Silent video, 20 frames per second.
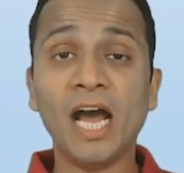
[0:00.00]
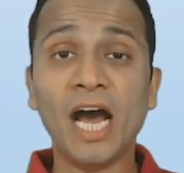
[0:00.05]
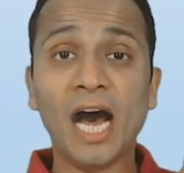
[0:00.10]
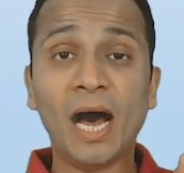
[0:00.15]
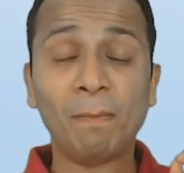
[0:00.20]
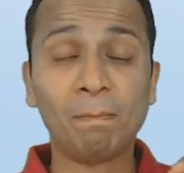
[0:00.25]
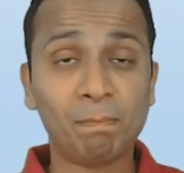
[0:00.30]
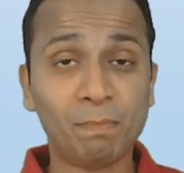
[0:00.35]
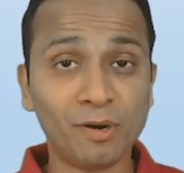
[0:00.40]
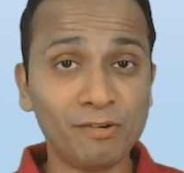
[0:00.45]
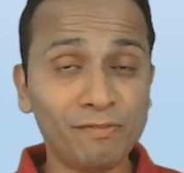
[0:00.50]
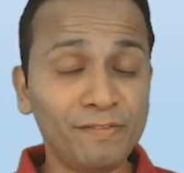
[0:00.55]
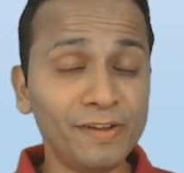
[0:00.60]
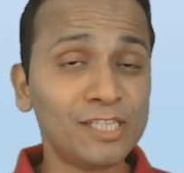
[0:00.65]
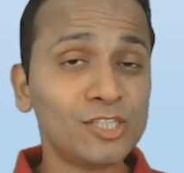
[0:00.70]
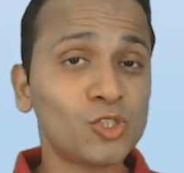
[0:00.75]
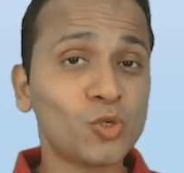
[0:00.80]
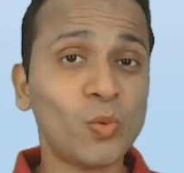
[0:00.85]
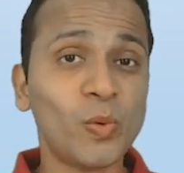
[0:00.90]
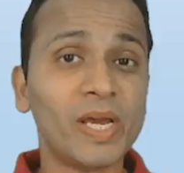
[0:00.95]
A perfect
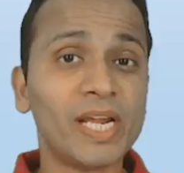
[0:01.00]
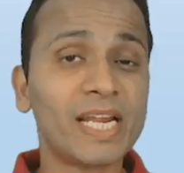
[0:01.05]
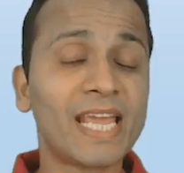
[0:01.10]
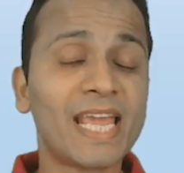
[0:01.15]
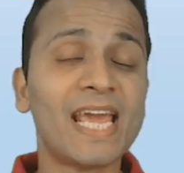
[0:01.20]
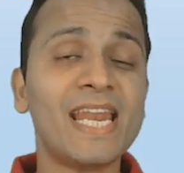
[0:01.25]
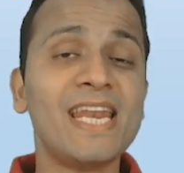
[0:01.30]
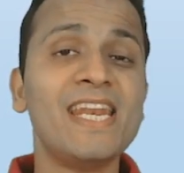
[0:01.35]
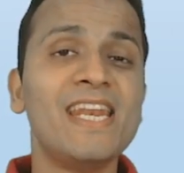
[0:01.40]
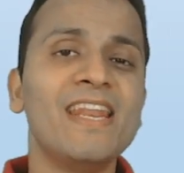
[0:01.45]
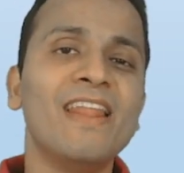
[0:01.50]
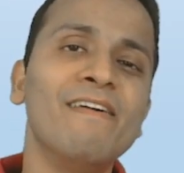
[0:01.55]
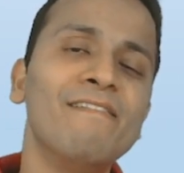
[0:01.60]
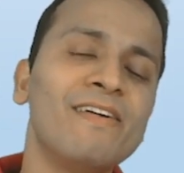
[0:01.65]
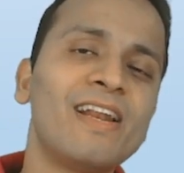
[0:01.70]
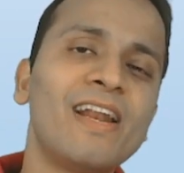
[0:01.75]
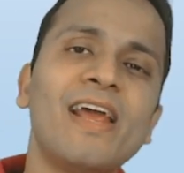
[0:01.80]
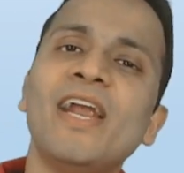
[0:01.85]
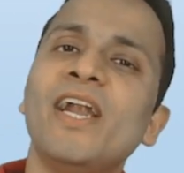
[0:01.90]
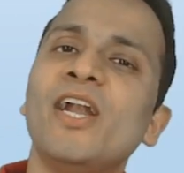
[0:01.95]
square can never
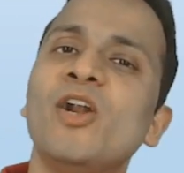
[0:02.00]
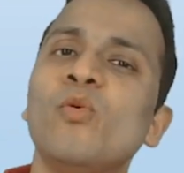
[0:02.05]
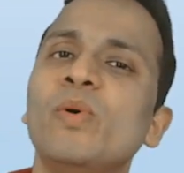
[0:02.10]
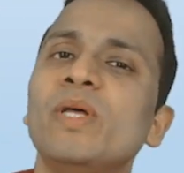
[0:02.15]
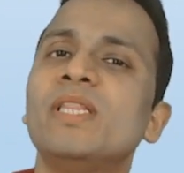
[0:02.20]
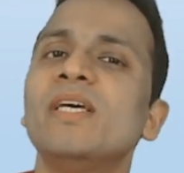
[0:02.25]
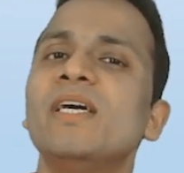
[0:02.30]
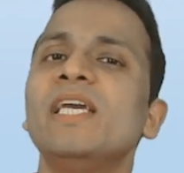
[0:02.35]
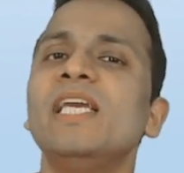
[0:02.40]
end with